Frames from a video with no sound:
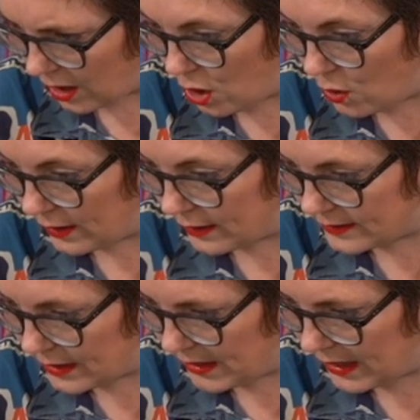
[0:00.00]
Oh,
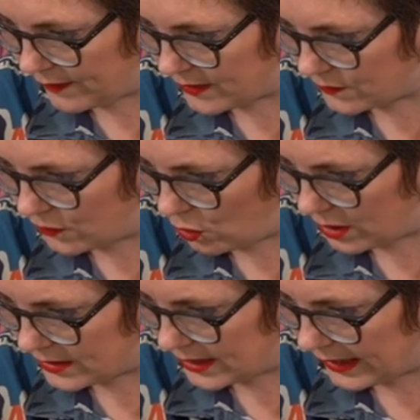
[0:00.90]
Debbie, if it's for
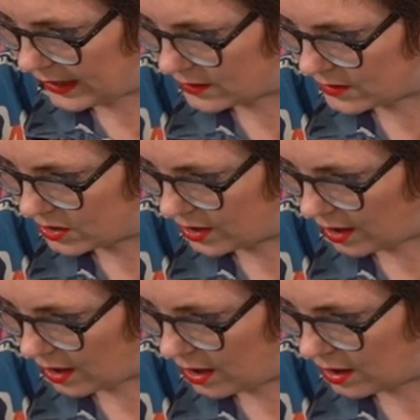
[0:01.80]
a tiered
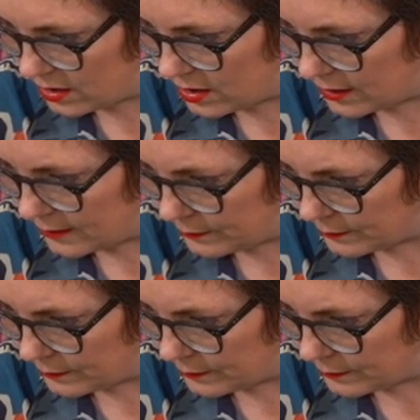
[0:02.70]
skirt,